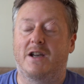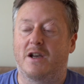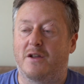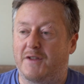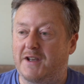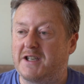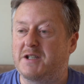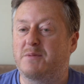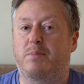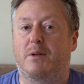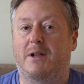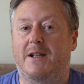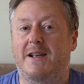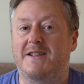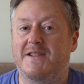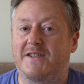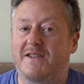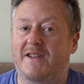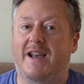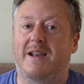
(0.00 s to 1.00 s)
This
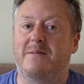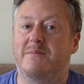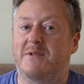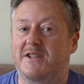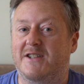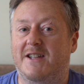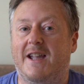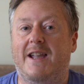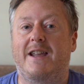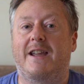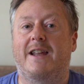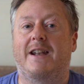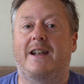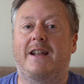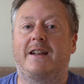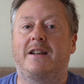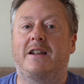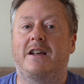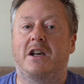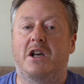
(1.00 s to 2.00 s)
place that I'm staying
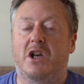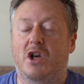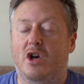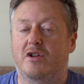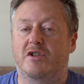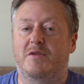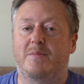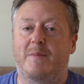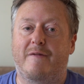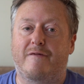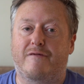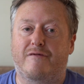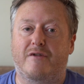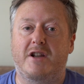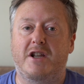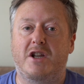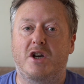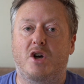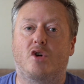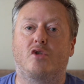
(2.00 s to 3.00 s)
in cost me
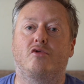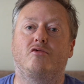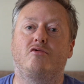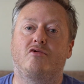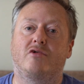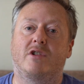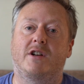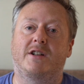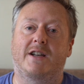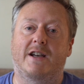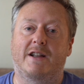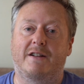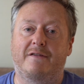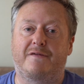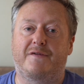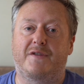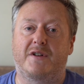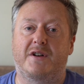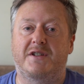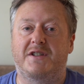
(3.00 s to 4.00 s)

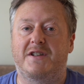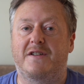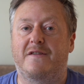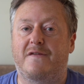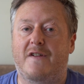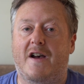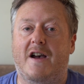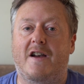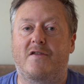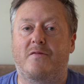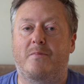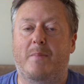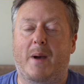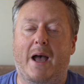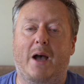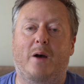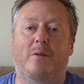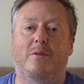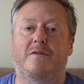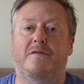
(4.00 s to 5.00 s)

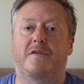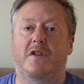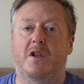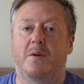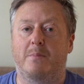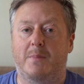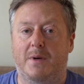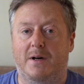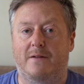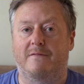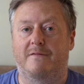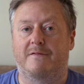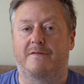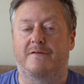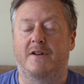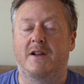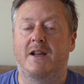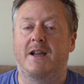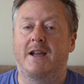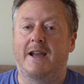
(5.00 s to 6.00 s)
£335 for the
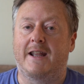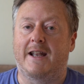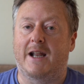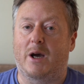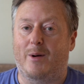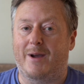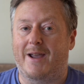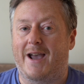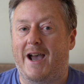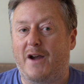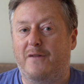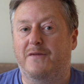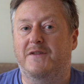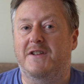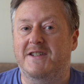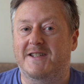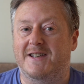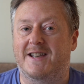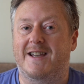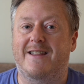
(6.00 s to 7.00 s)
month. Now I have to
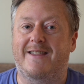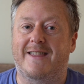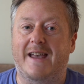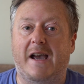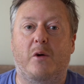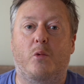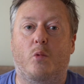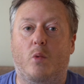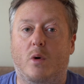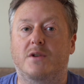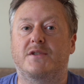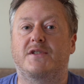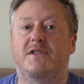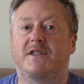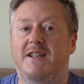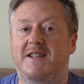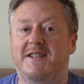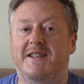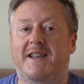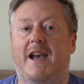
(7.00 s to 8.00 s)
say that was
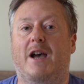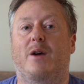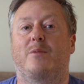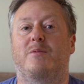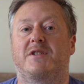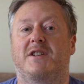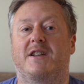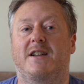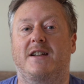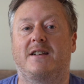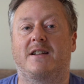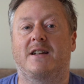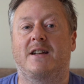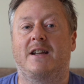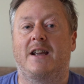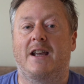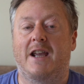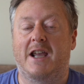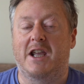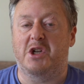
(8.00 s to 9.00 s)
discounted.
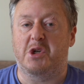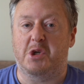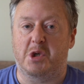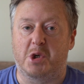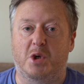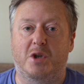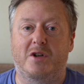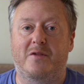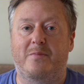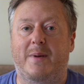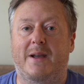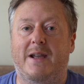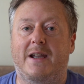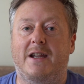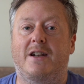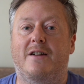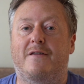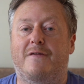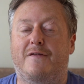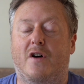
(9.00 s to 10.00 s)
It should have
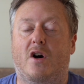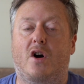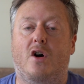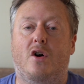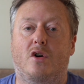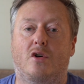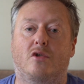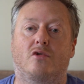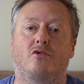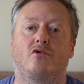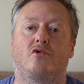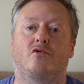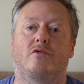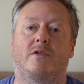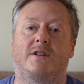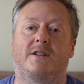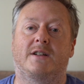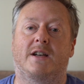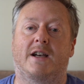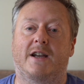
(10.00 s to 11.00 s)
been
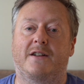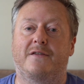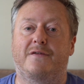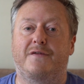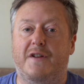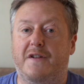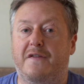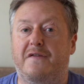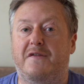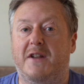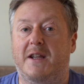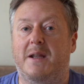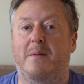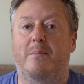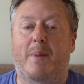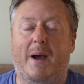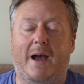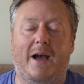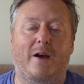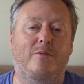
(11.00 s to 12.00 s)

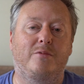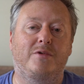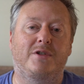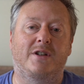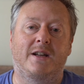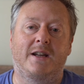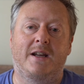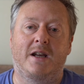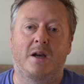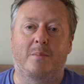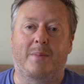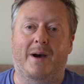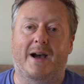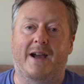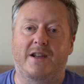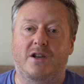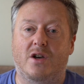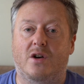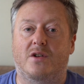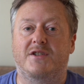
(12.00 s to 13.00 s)
£415, but
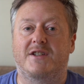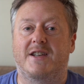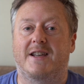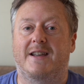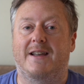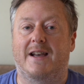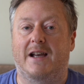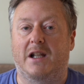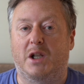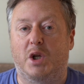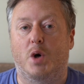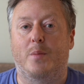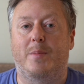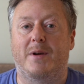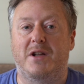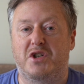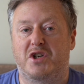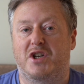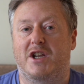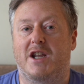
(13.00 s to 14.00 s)
I got it a little
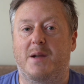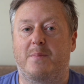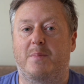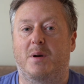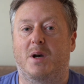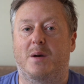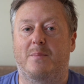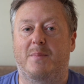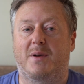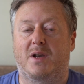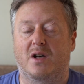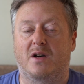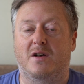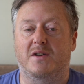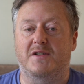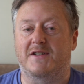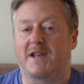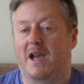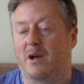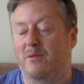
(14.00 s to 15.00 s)
bit cheaper
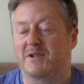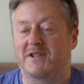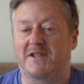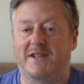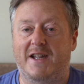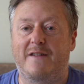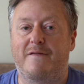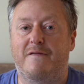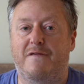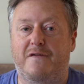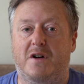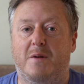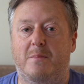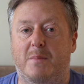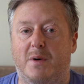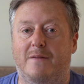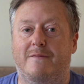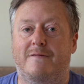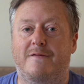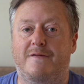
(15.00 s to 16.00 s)
because I was staying for a
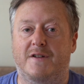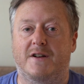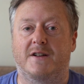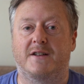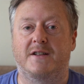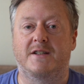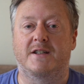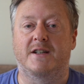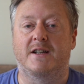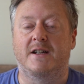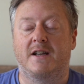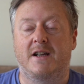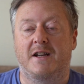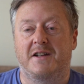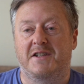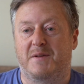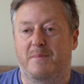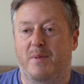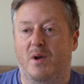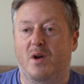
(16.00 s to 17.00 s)
month, and
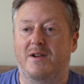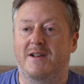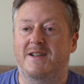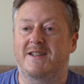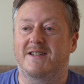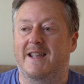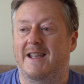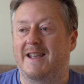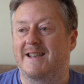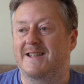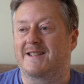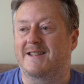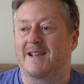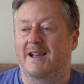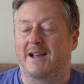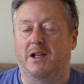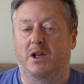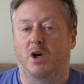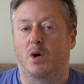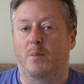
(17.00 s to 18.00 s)
to be honest, it's
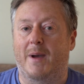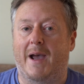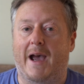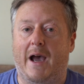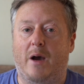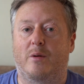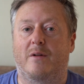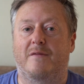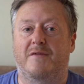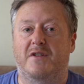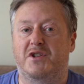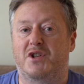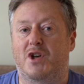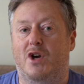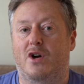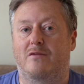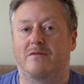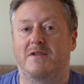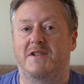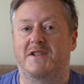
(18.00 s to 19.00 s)
a little bit out of the
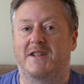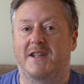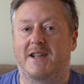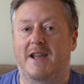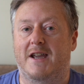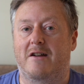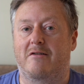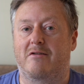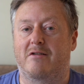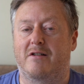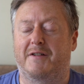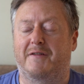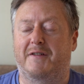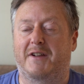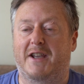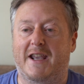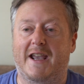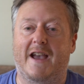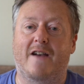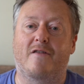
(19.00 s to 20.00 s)
touristy area of
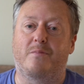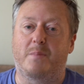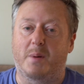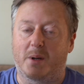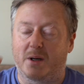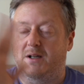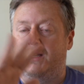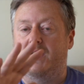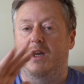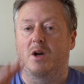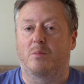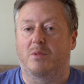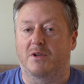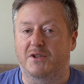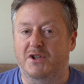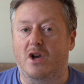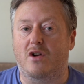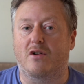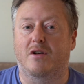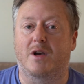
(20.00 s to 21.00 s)
Kiev, but we'll
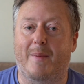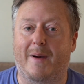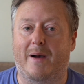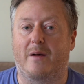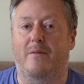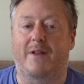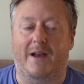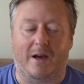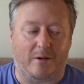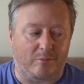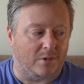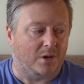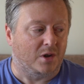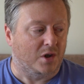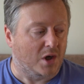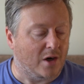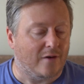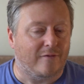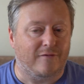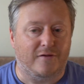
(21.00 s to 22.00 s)
talk about that. We'll
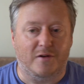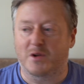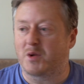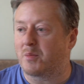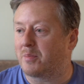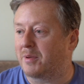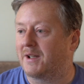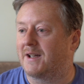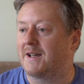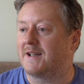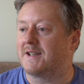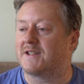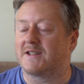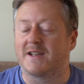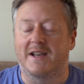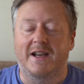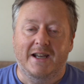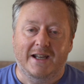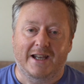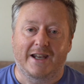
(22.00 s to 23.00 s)
go through the
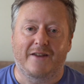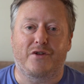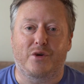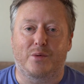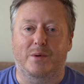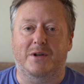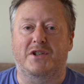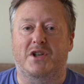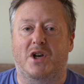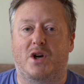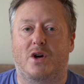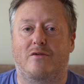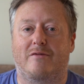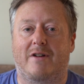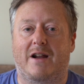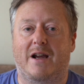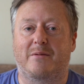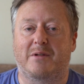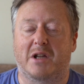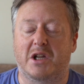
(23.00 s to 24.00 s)
place, give you a tour
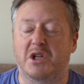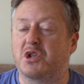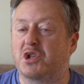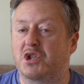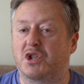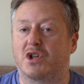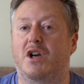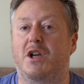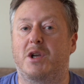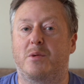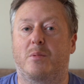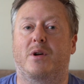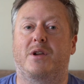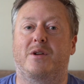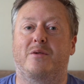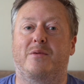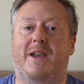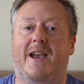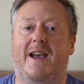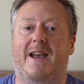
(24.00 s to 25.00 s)
around and show you what
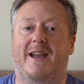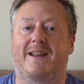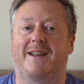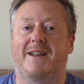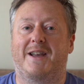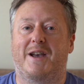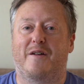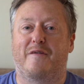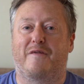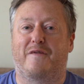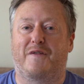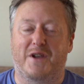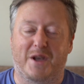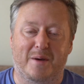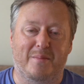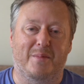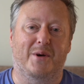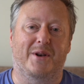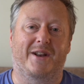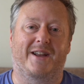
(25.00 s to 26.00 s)
you get for
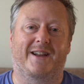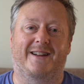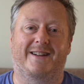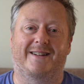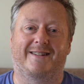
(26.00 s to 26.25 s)
your money.